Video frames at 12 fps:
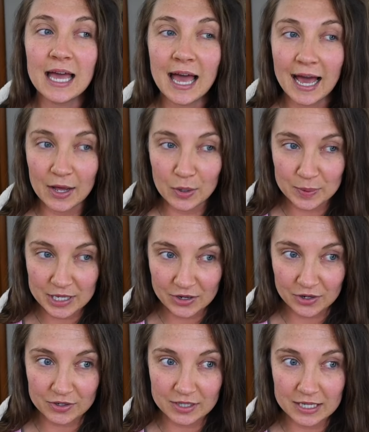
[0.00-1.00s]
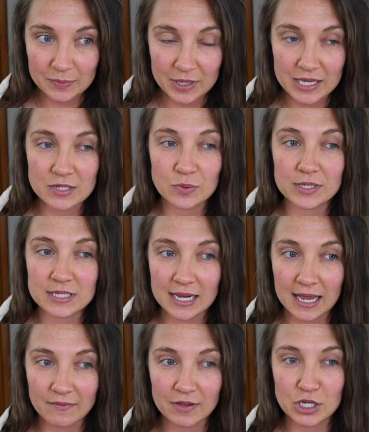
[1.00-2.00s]
how to be early because once I
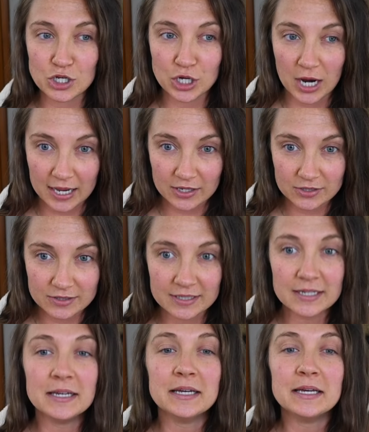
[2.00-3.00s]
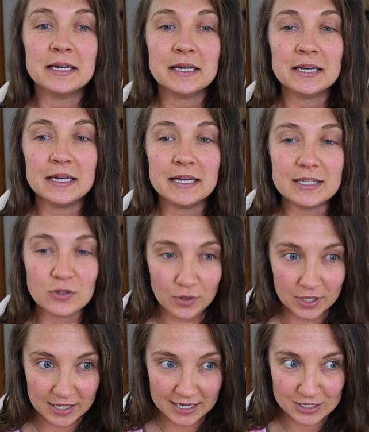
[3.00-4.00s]
have a child, it's only
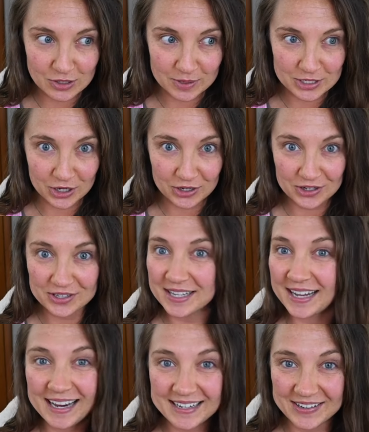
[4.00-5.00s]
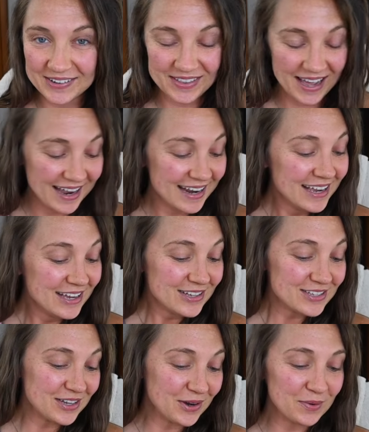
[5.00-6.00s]
gonna get so much harder. Like I know that.
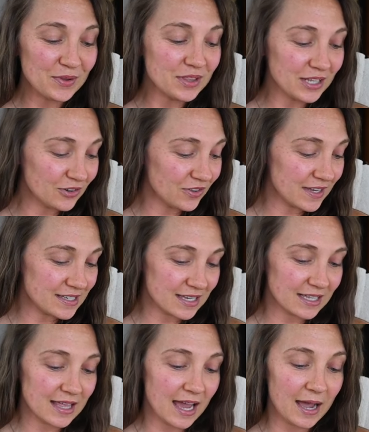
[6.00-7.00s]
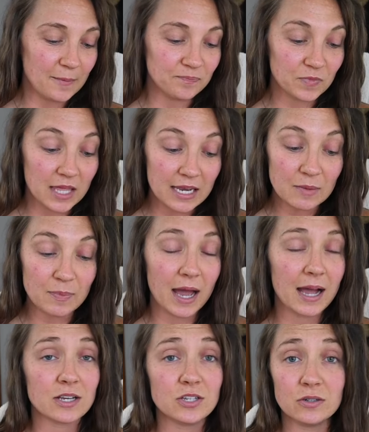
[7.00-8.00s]
So little things like that, getting
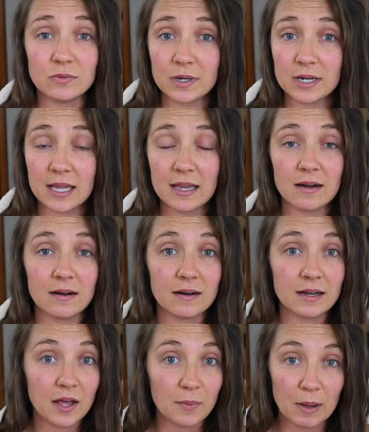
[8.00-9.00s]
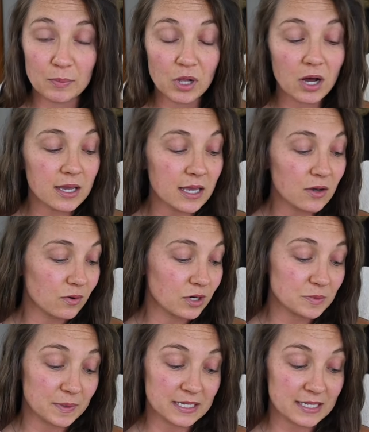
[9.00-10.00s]
back to working on my blogging
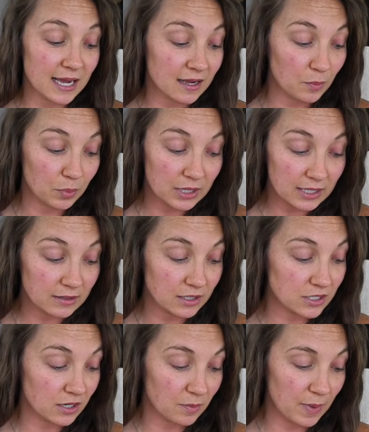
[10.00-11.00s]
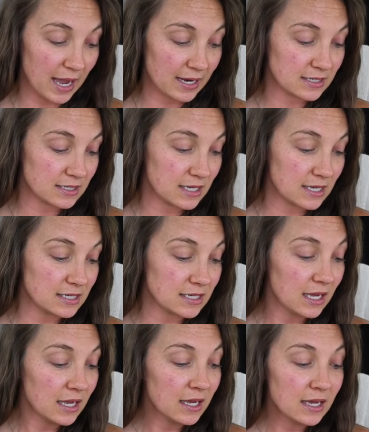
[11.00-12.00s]
course because that completely took a back seat.
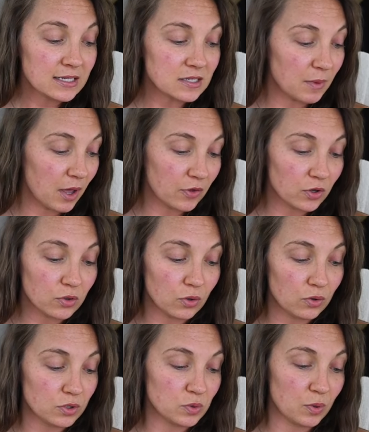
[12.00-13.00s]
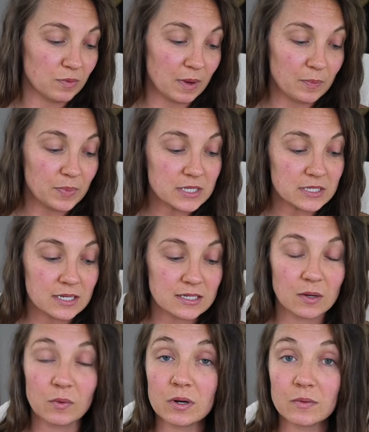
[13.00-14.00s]
Some other goals with my business.
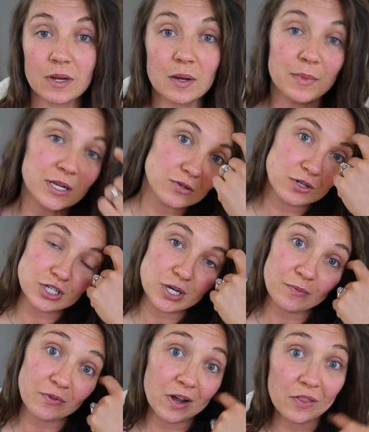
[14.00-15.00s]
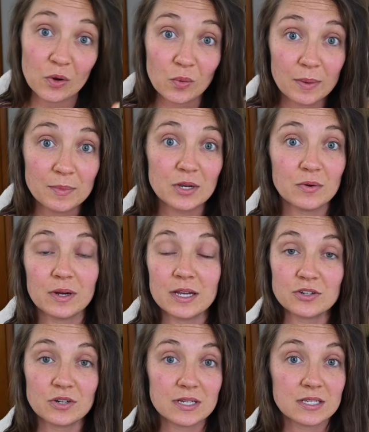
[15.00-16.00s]
I wanna run a mentorship for other women who are
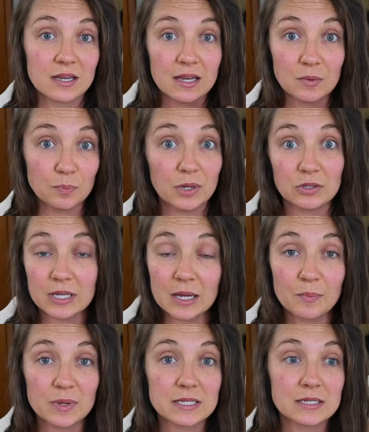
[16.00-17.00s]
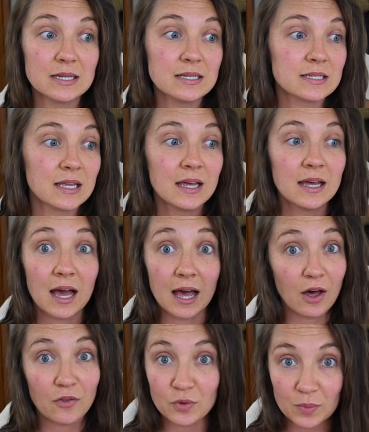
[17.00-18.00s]
interested in building a business, a
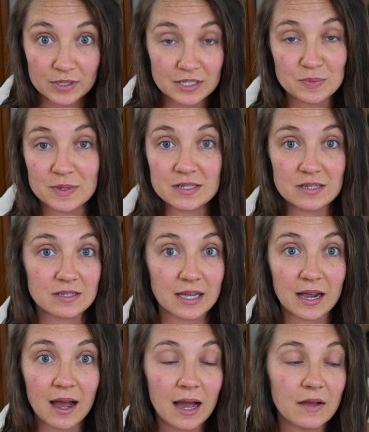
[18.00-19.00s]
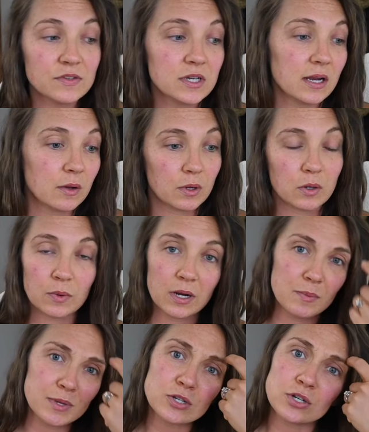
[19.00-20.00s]
health and wellness business like I've done. I wanna run
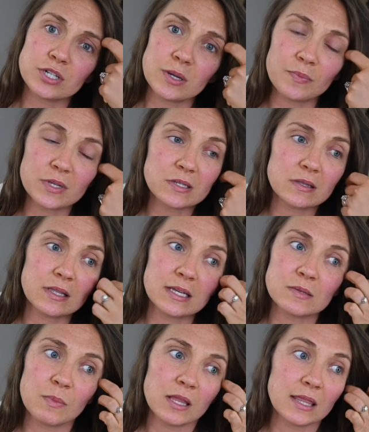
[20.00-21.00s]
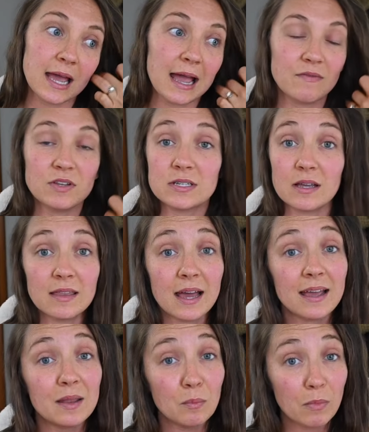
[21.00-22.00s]
a mentorship this, this month. I haven't done
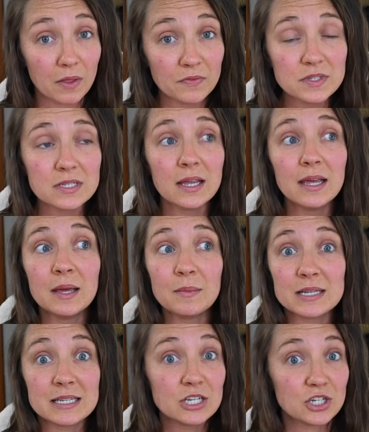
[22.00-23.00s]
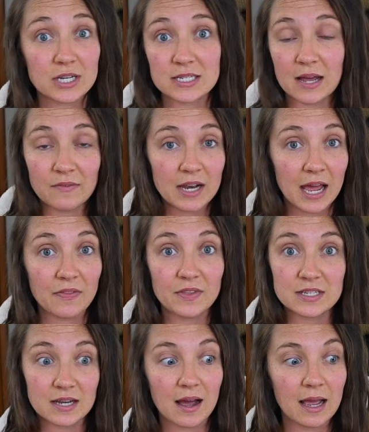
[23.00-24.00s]
that in months because I just haven't had the
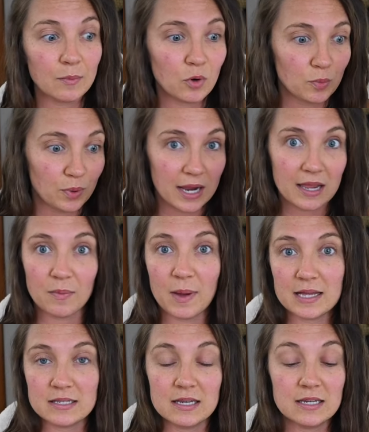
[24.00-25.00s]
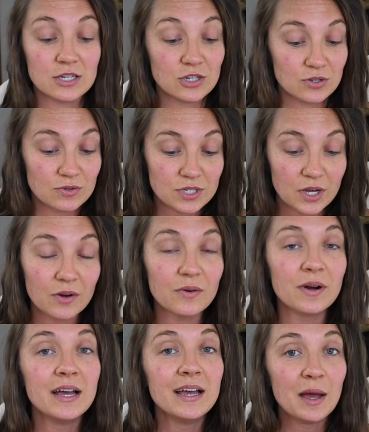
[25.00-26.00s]
time or brain capacity to do
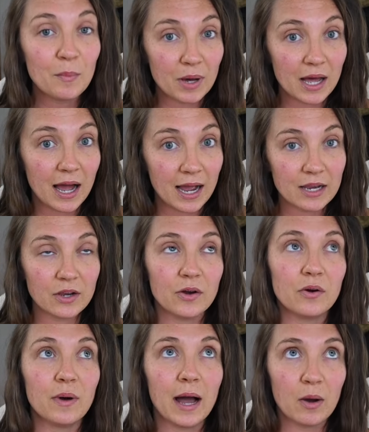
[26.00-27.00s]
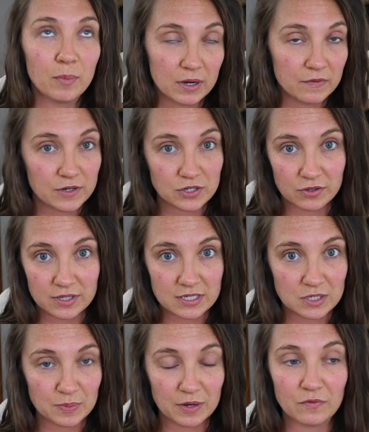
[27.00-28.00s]
so. But I know how beneficial this
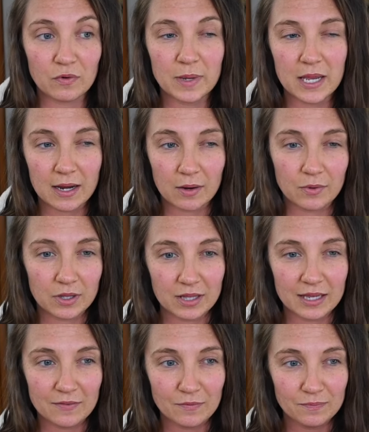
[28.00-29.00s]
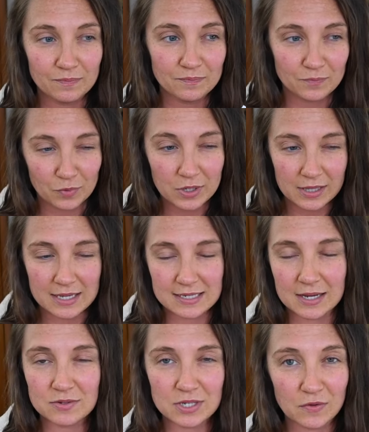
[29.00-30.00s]
has been for me and I really realize
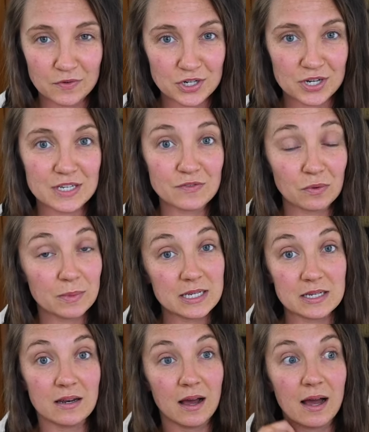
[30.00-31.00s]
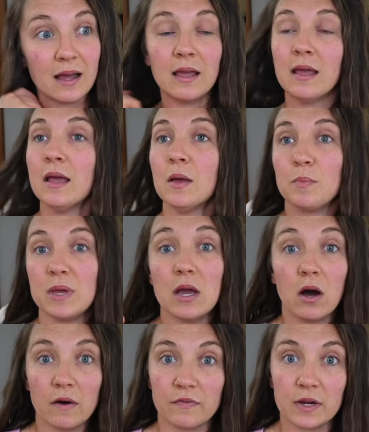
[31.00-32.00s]
how selfish it is for me to not be
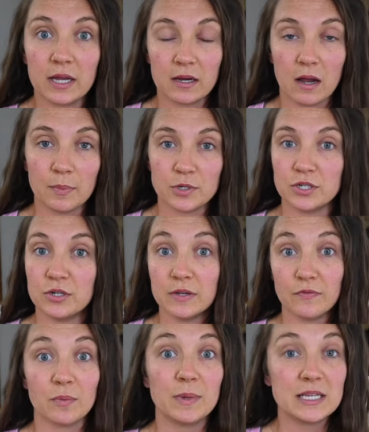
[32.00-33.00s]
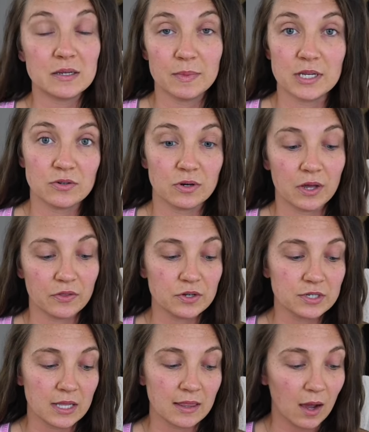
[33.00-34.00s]
offering an opportunity for me to mentor
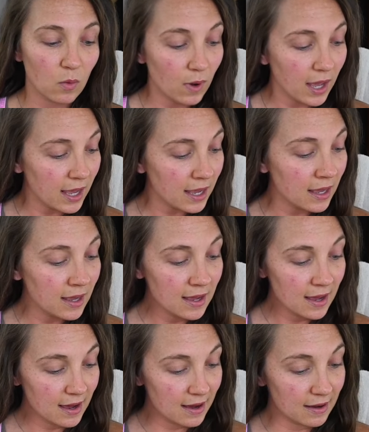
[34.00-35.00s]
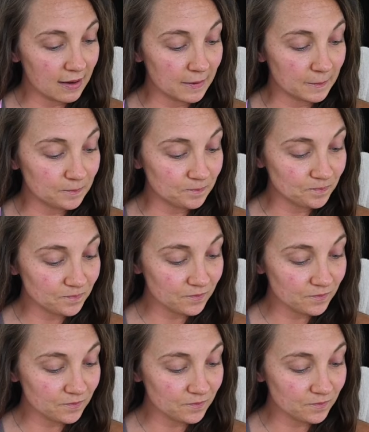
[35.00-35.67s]
others in that way. Um,